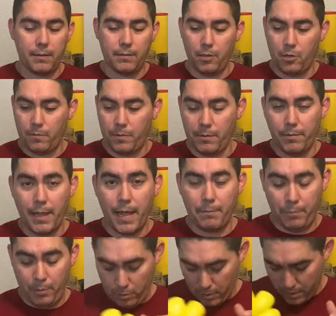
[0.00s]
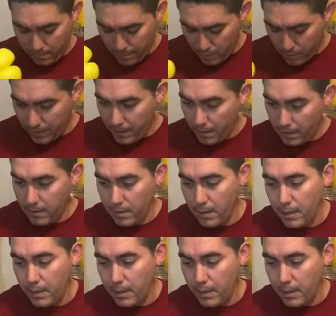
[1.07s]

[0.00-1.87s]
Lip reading: little bit of black balloon in the middle here